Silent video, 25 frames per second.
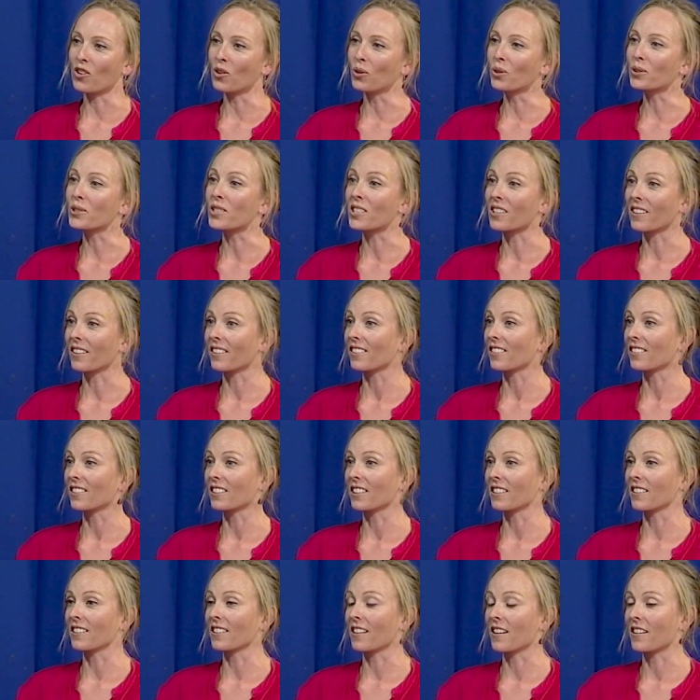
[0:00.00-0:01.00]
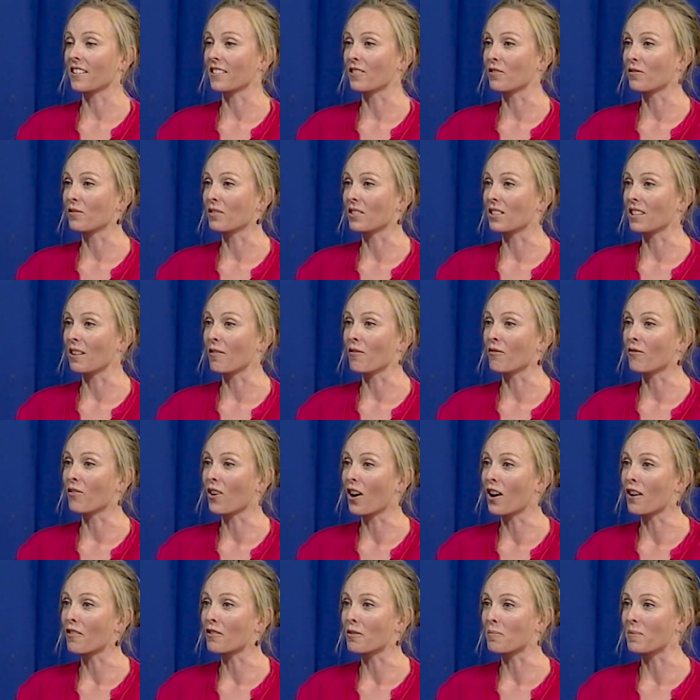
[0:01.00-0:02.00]
alter the kind of the
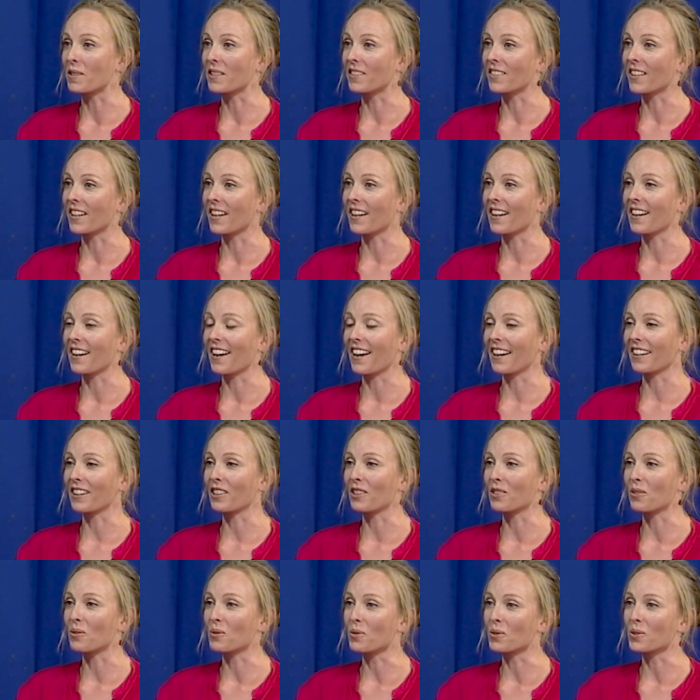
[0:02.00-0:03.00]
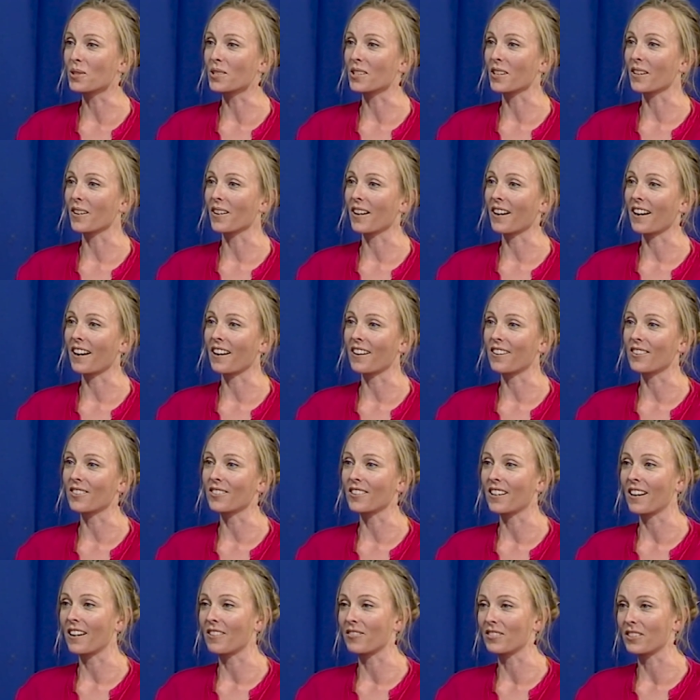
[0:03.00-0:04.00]
environment there and can also
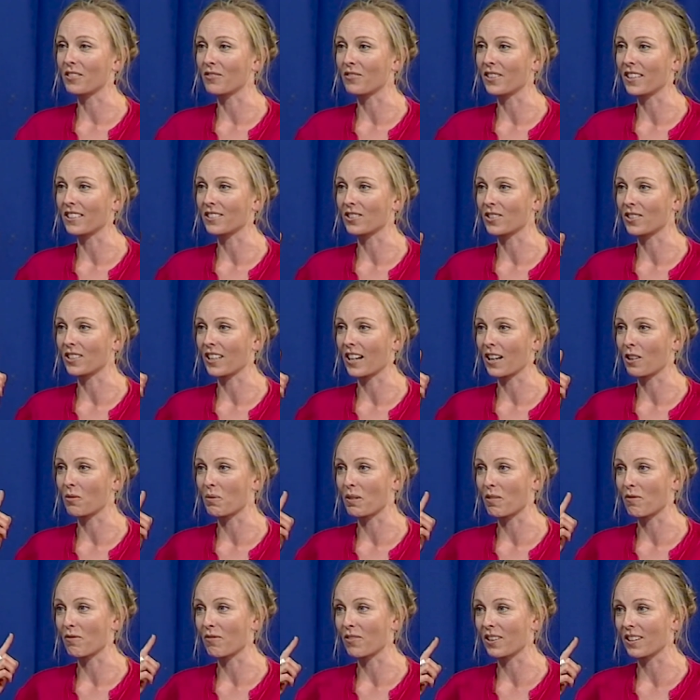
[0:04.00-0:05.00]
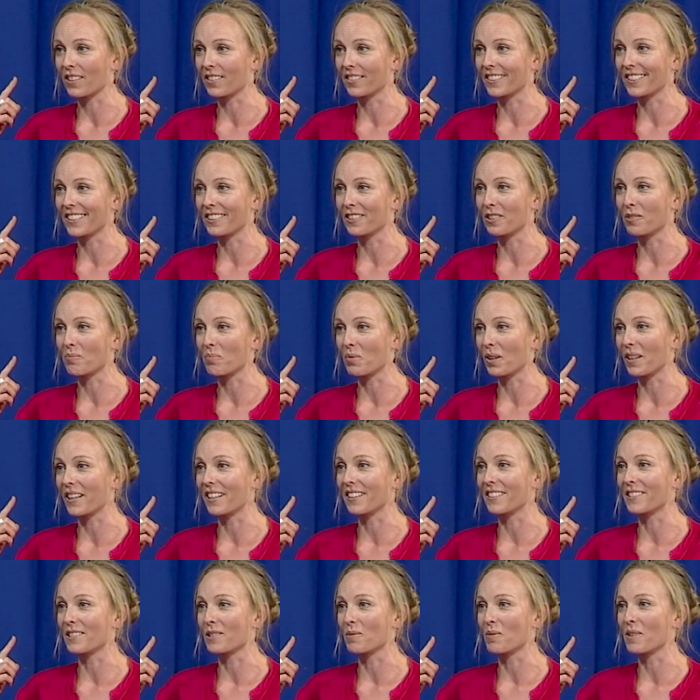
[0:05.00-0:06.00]
how, have an effect on how we feel in our
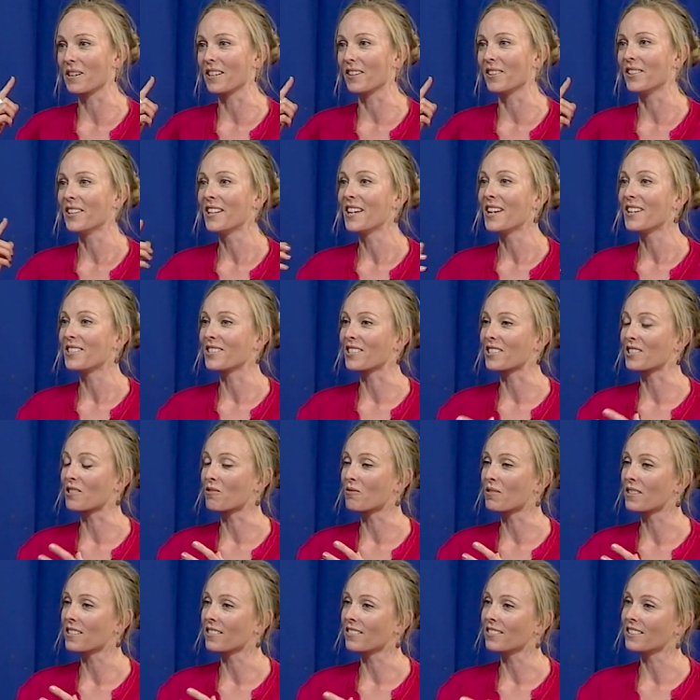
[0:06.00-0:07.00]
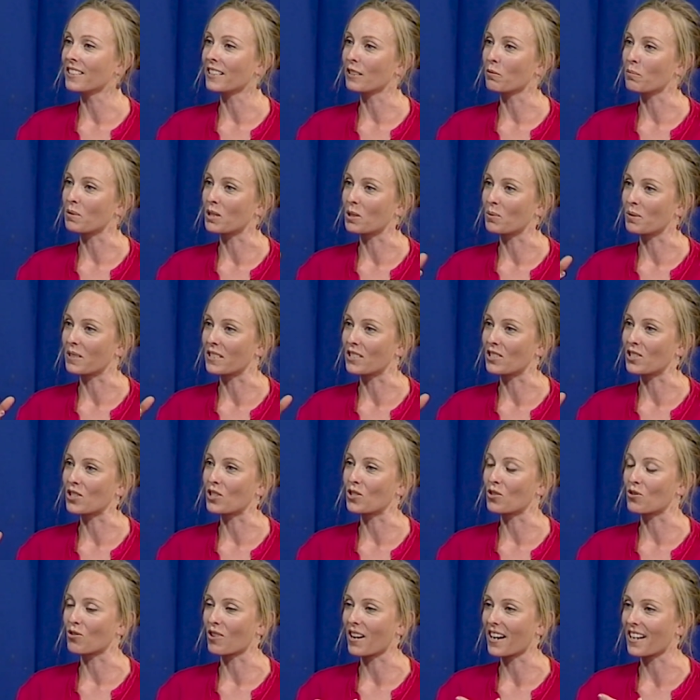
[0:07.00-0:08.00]
brain as well. So there's a real link between
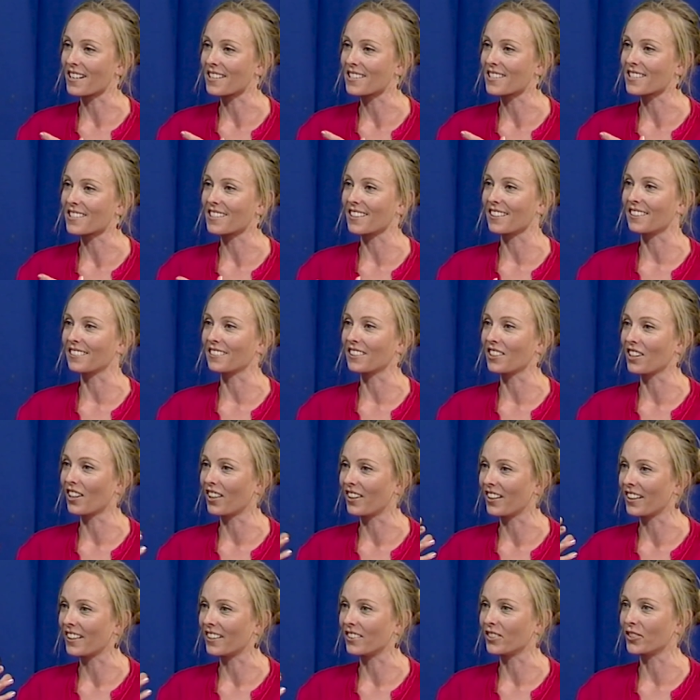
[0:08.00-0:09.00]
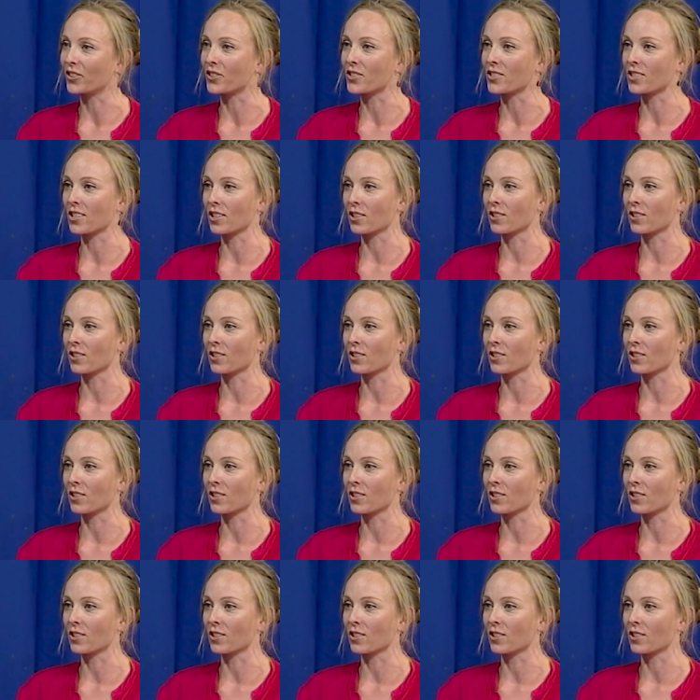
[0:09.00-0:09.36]
stress and gut health